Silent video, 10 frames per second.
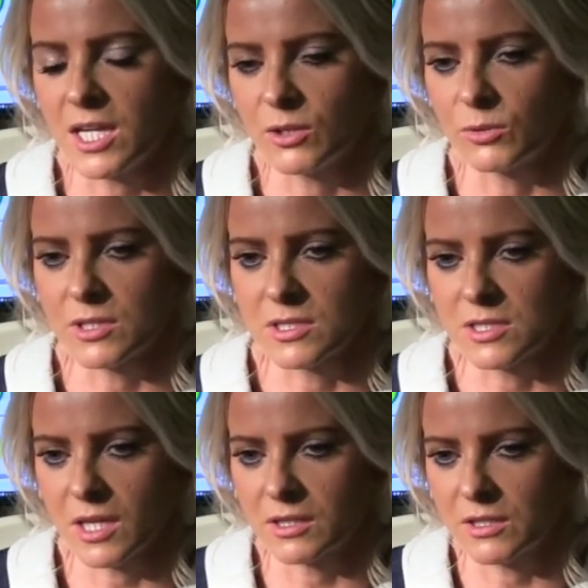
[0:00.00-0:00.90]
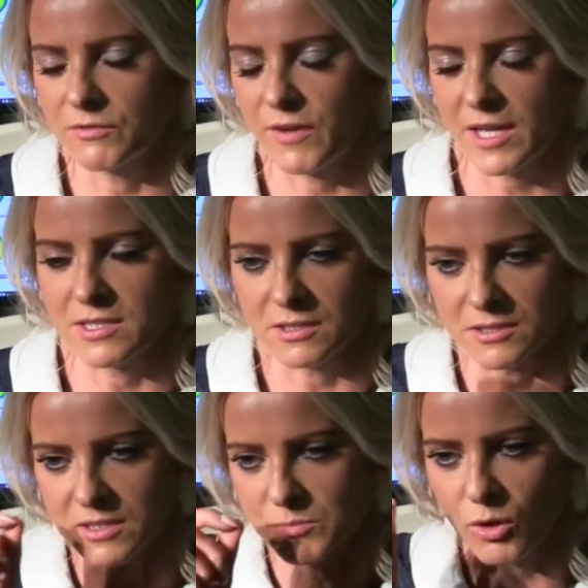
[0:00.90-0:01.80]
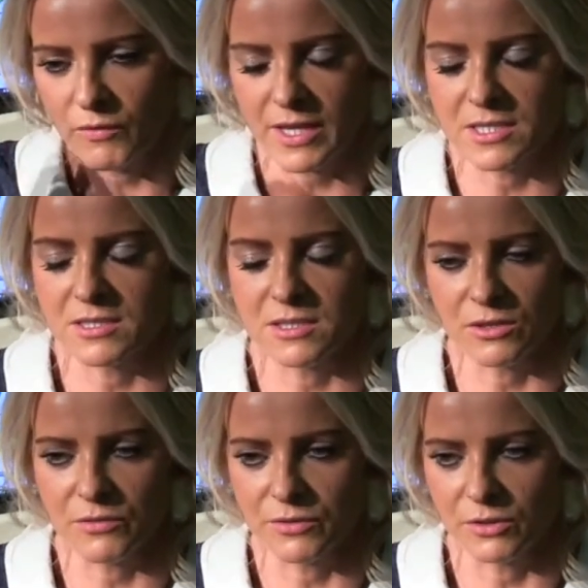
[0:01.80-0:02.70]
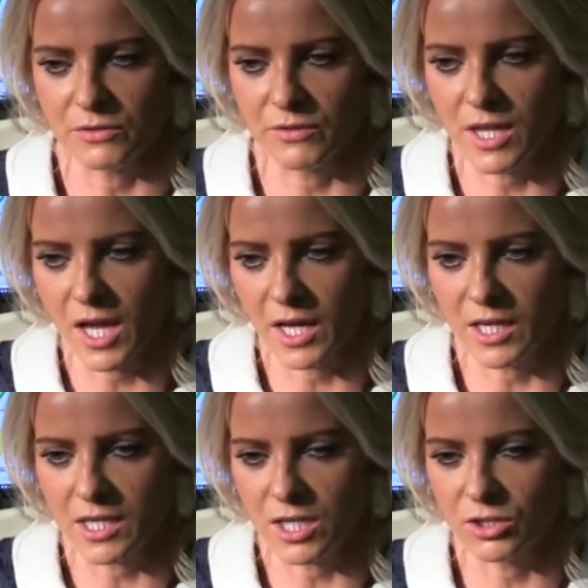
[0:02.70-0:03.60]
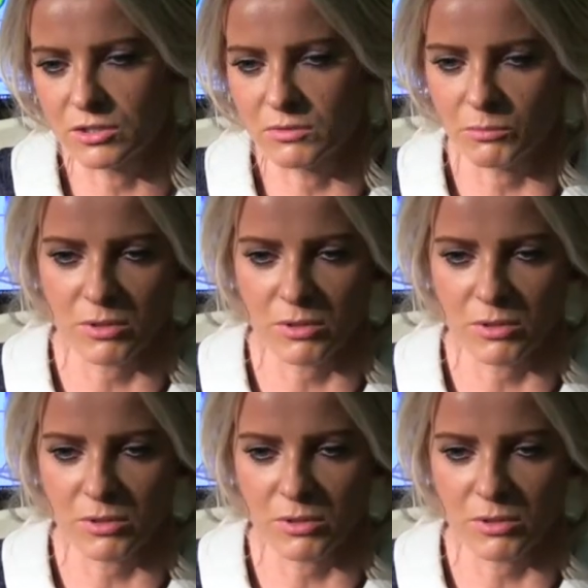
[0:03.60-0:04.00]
he noticed that the vessels, the small vessels at the front of the eye, he could